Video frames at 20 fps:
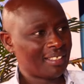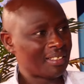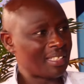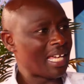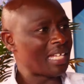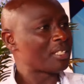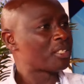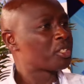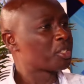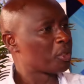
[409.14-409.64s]

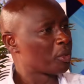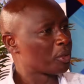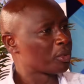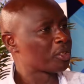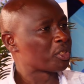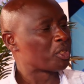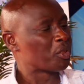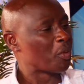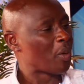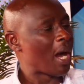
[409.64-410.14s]
That
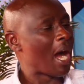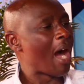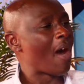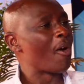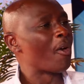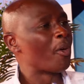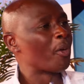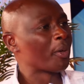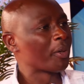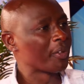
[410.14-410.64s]
shows you
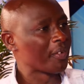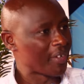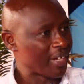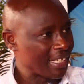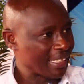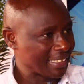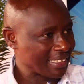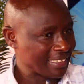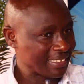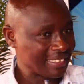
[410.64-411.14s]
how
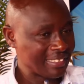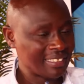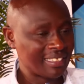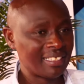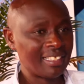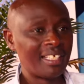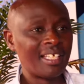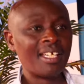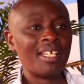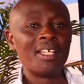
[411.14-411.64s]
great
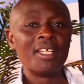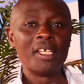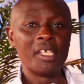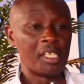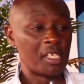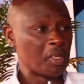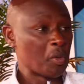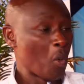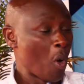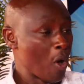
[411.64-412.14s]

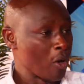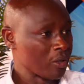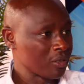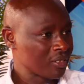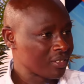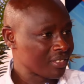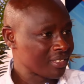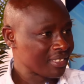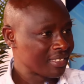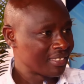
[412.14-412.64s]
he
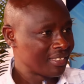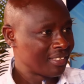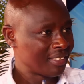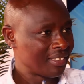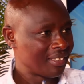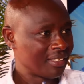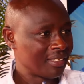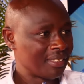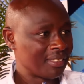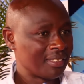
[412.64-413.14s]
was.
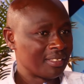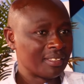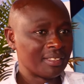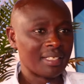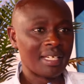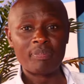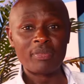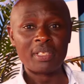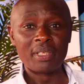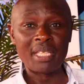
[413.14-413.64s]

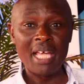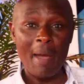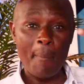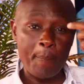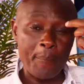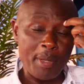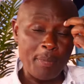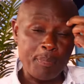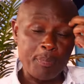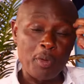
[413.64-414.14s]
There are
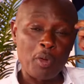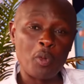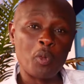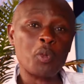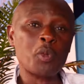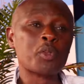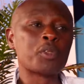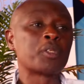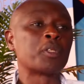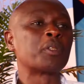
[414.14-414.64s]
people
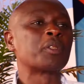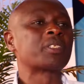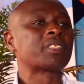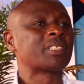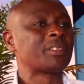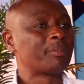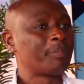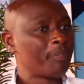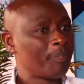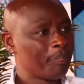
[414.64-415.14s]
who thought
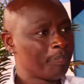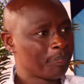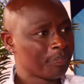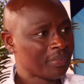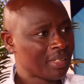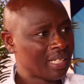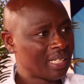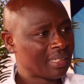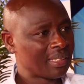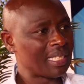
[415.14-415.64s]

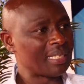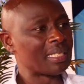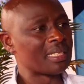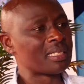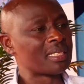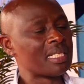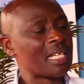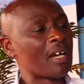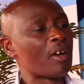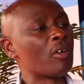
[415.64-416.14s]
that the
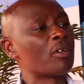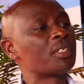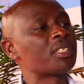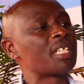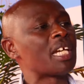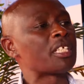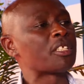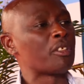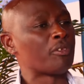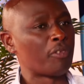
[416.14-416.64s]
Synagogue
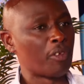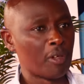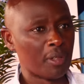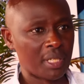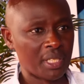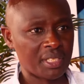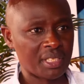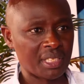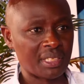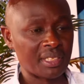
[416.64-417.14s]
Church of Four
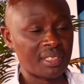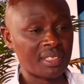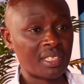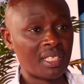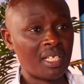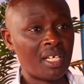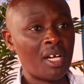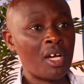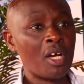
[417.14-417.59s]
Nations